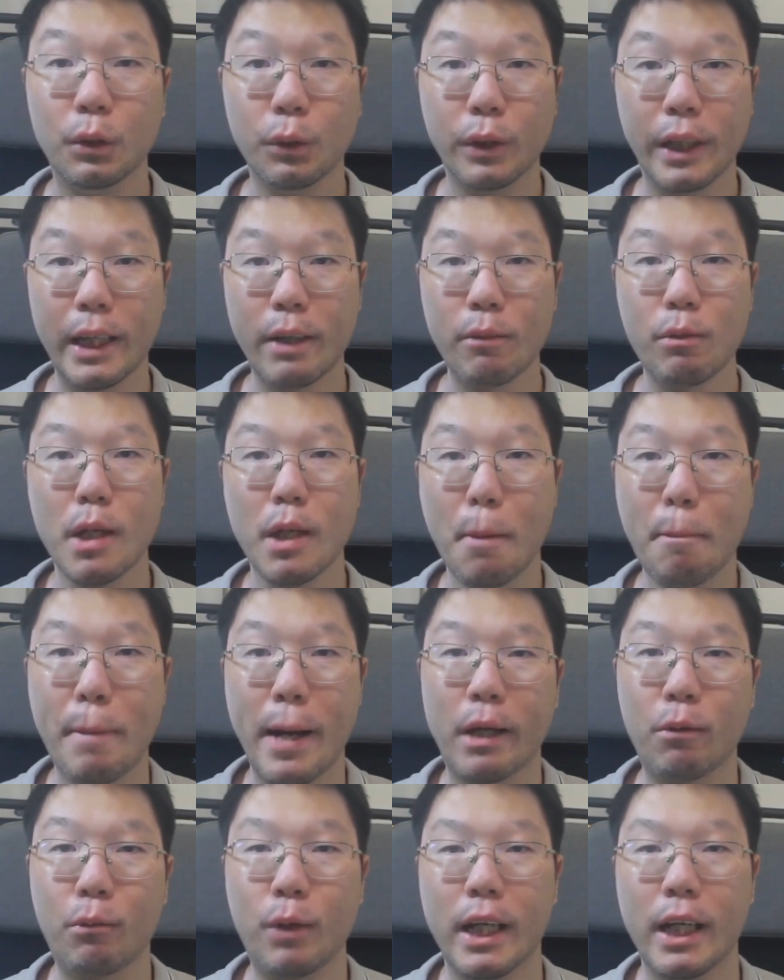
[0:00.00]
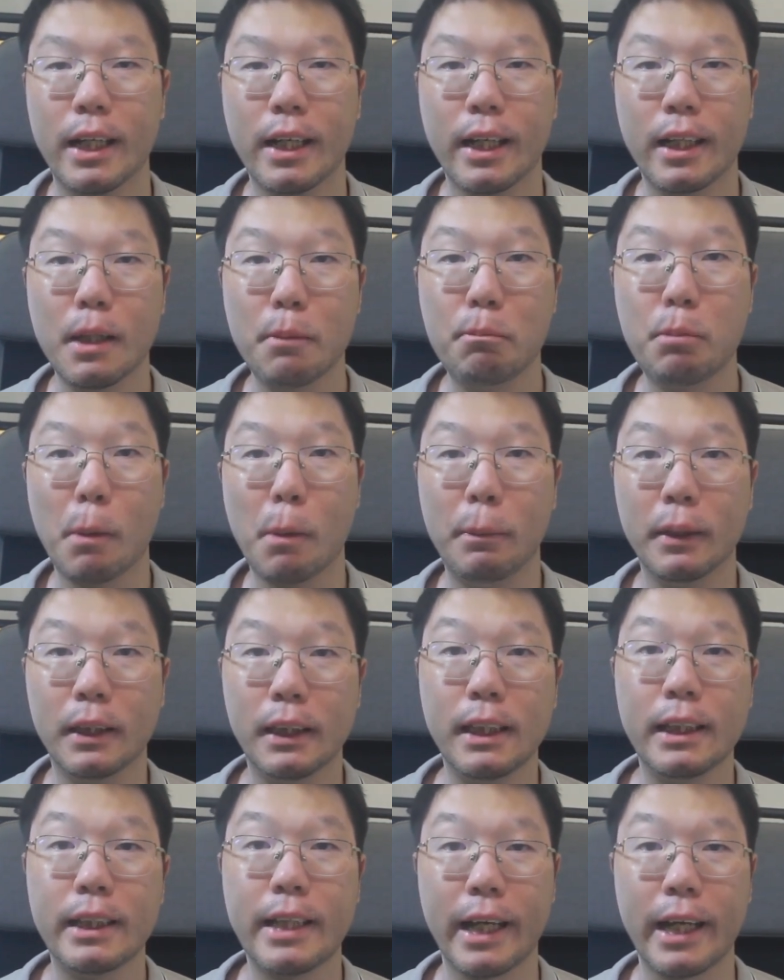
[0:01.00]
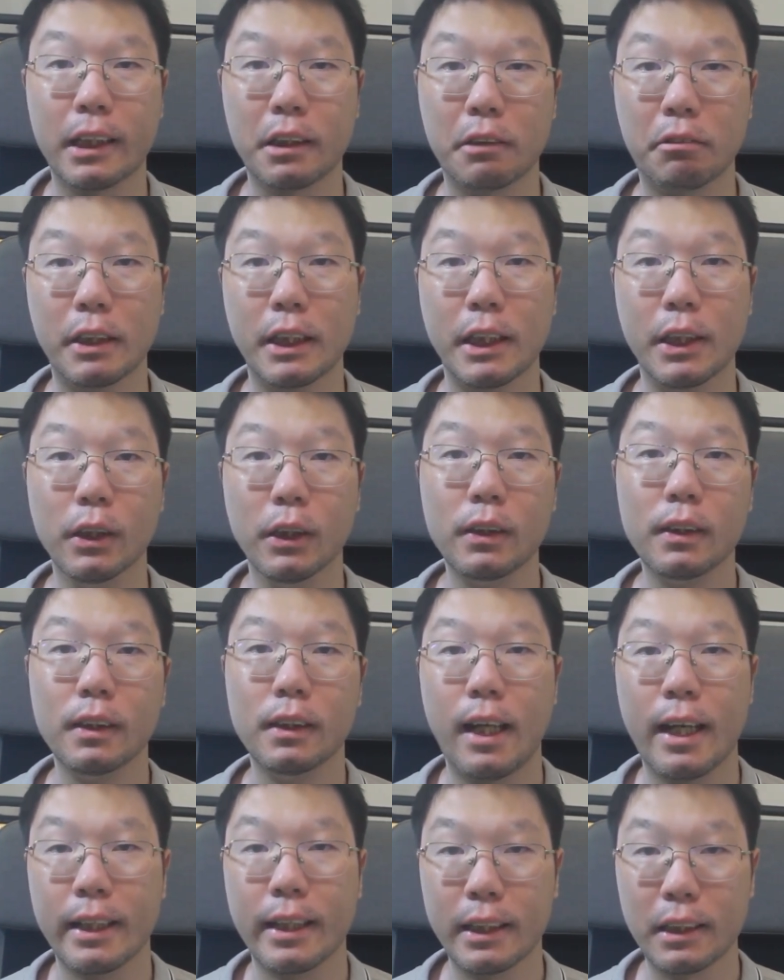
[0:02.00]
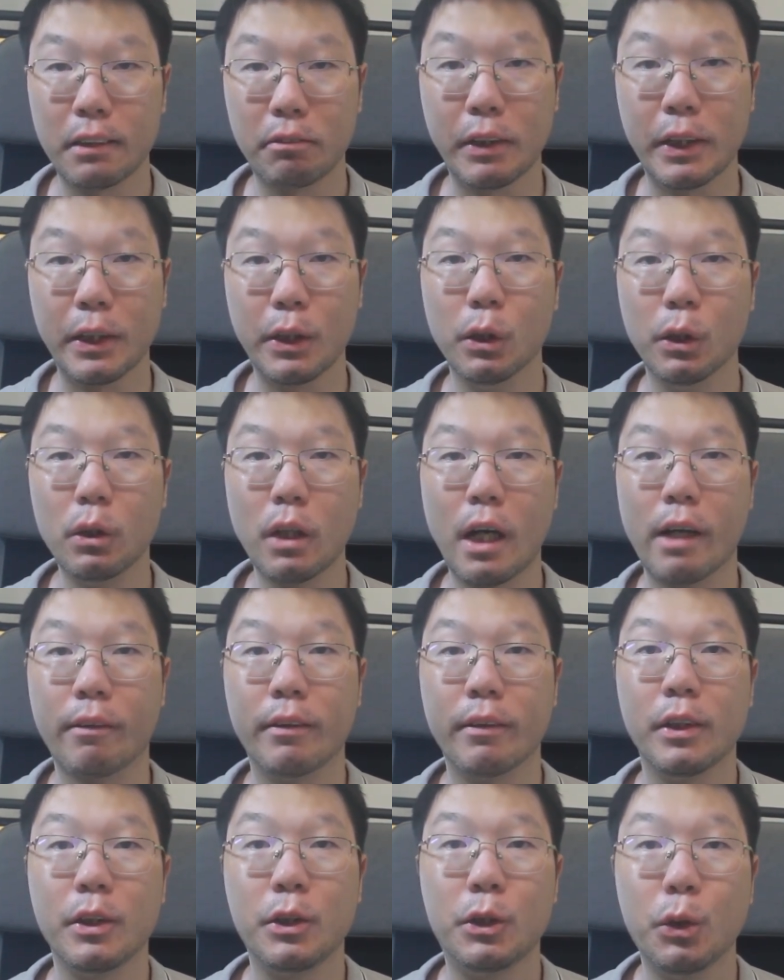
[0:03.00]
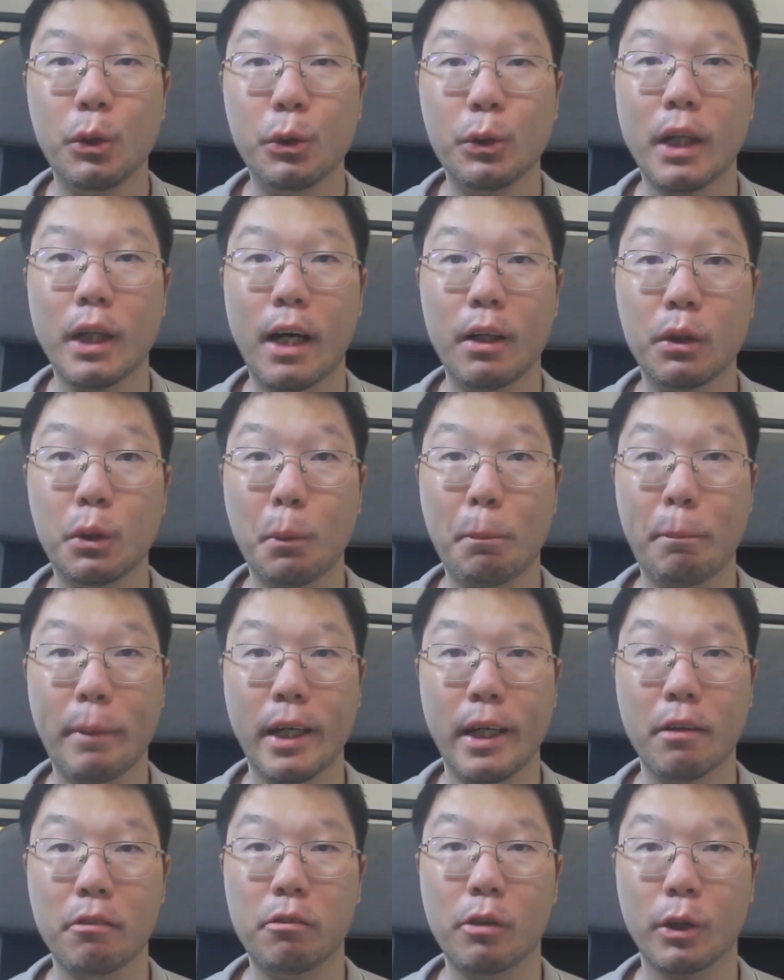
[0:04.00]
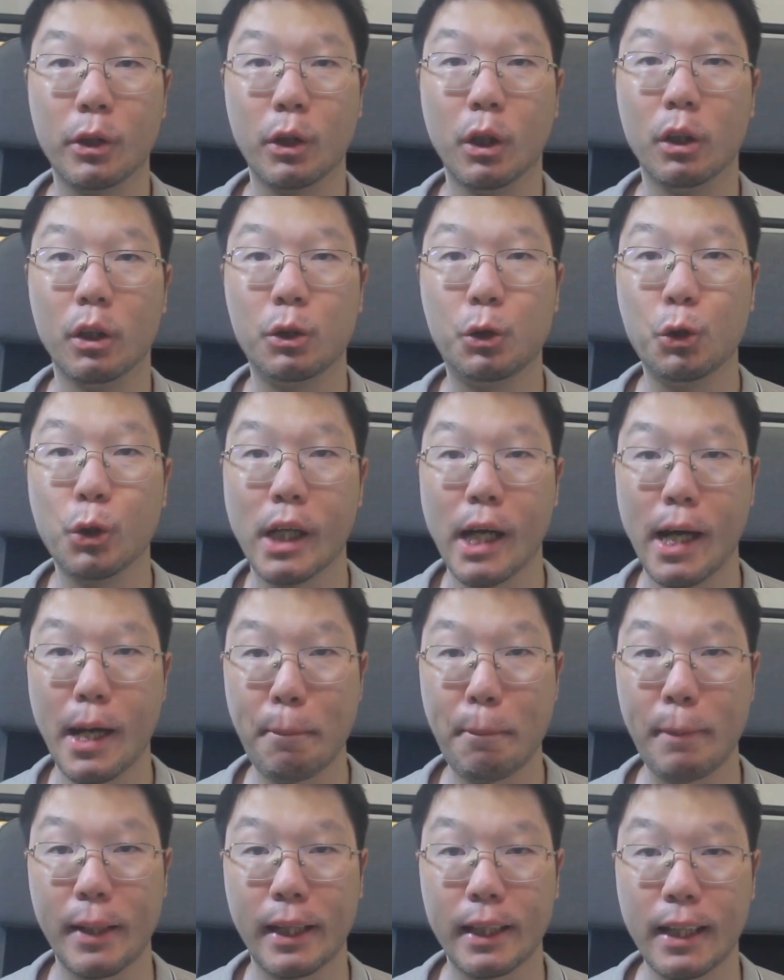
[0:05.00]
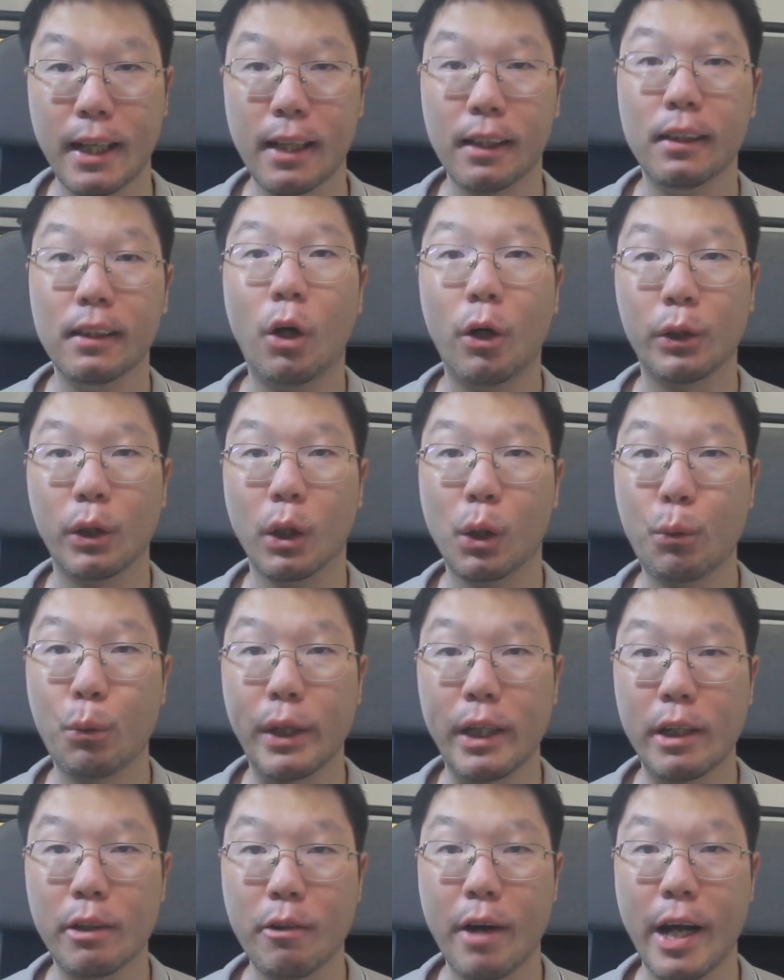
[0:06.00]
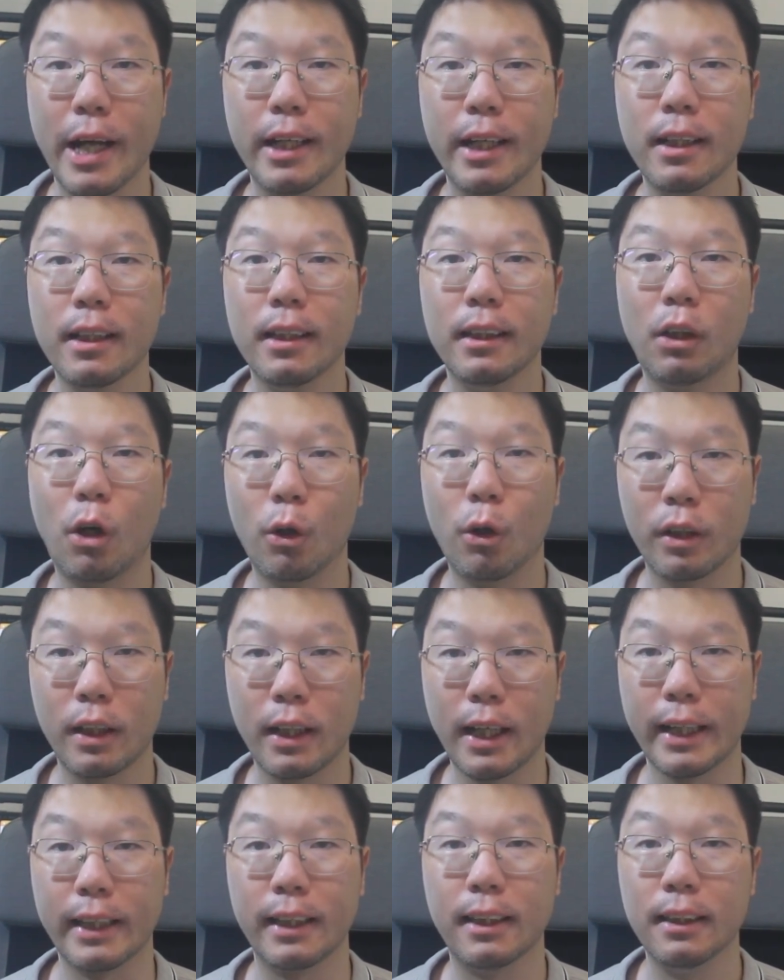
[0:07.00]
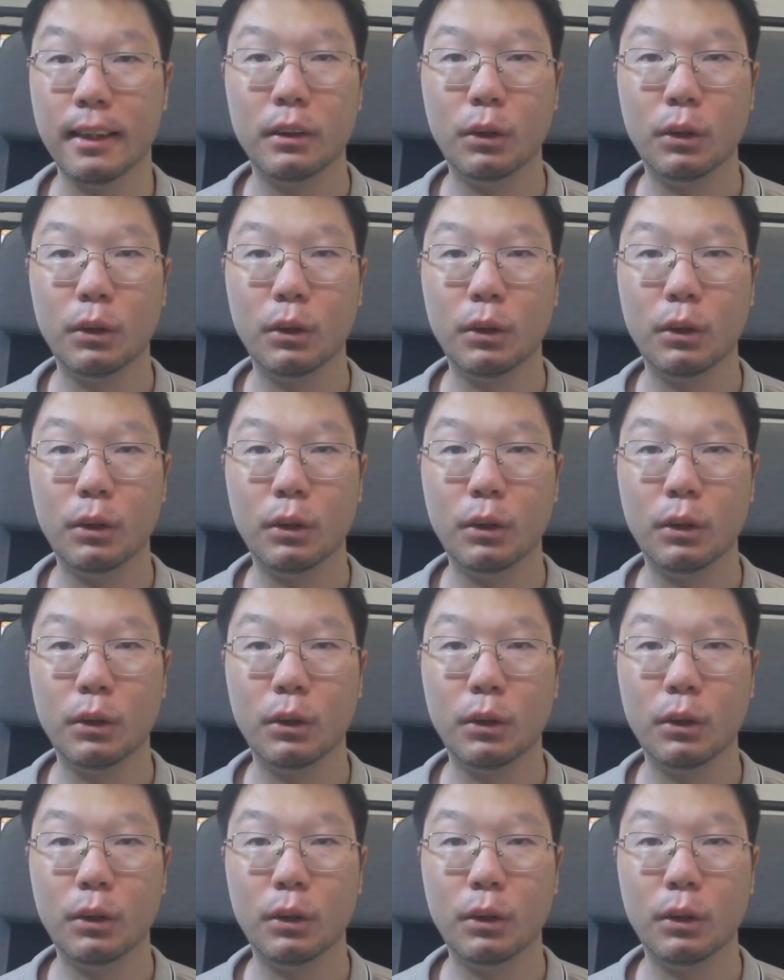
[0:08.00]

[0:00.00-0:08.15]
Today we are back with another property tax video, and this video I'm going to show you how to pay for your Cukai Petak or your quit rent online.